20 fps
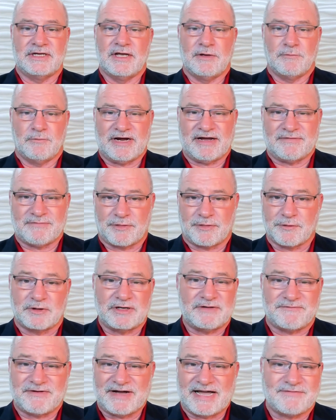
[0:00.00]
We have a
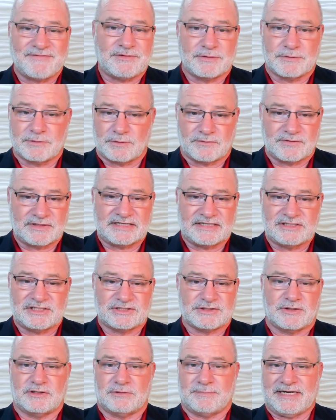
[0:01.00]
35-year-old that I just
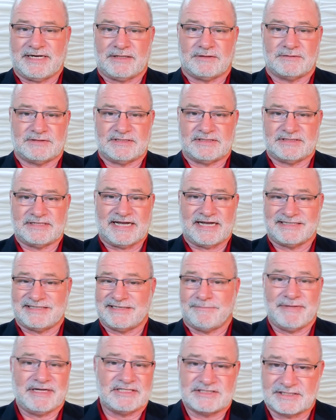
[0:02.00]
heard about that got
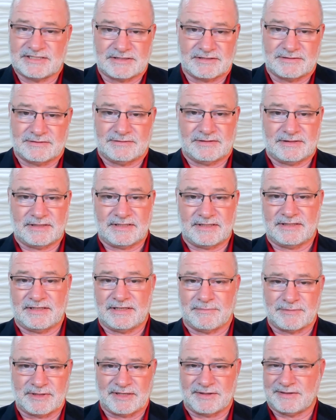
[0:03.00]
dementia. And
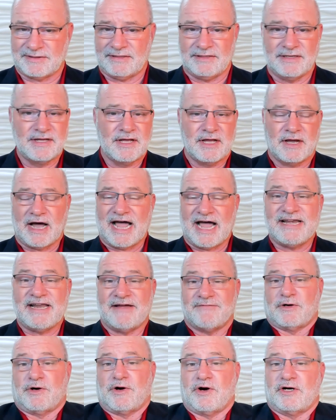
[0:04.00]
I'm going, I
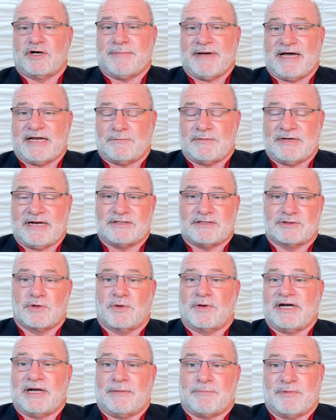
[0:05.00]
never heard about it when I was
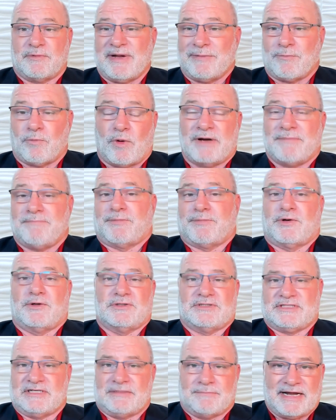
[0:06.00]
growing up. We had one
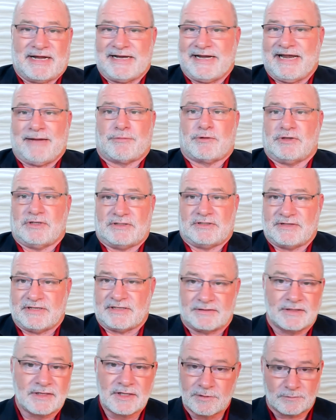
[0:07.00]
person in my neighborhood that
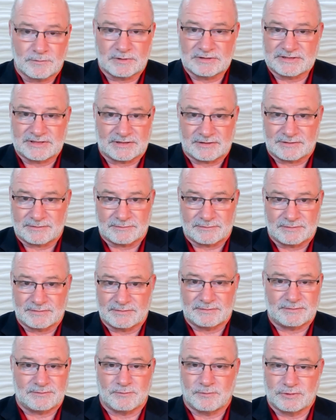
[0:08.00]
was a
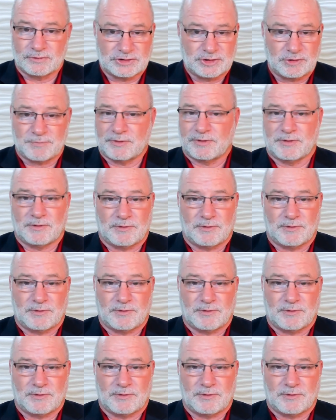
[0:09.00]
super